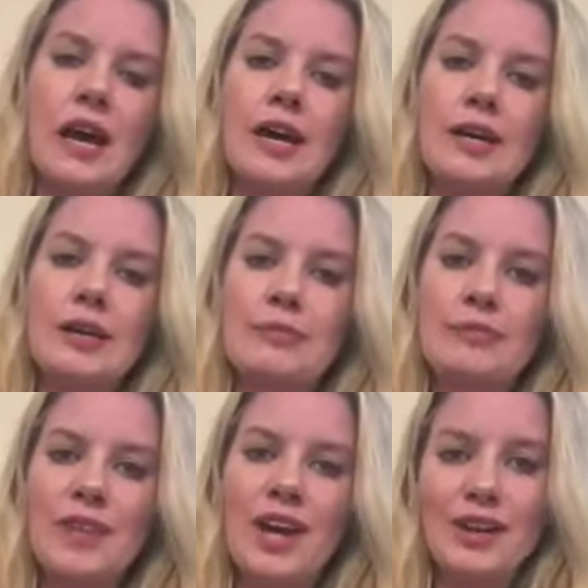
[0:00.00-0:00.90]
I
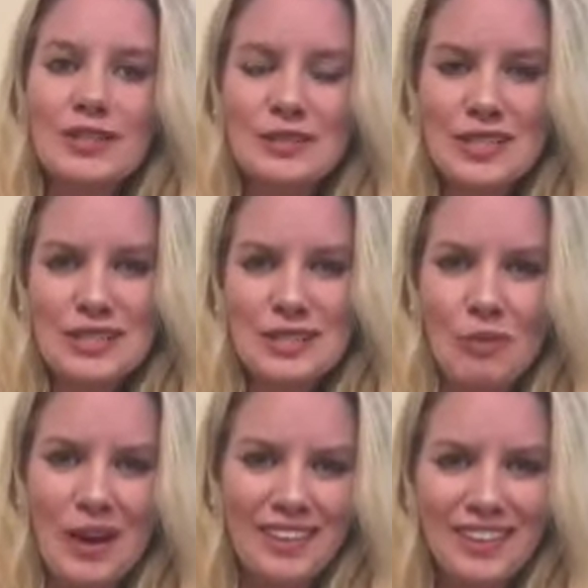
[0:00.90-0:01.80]
also teach
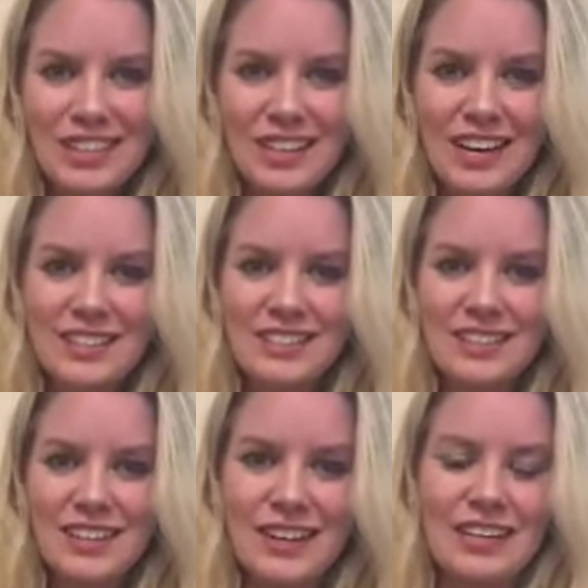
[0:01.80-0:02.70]
some weightlifting classes
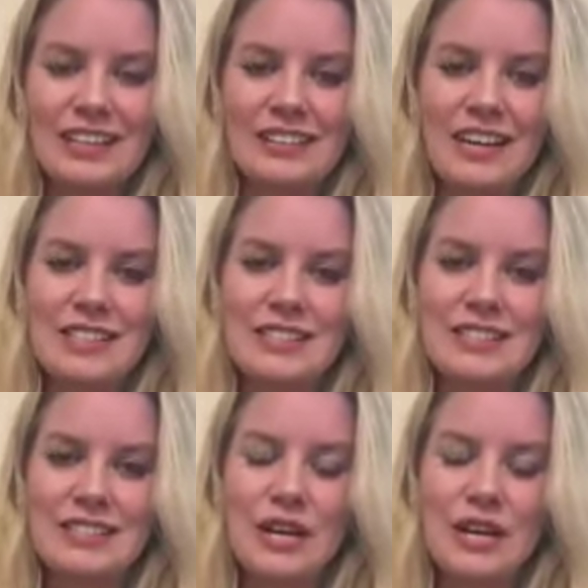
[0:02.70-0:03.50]
in there and hit classes.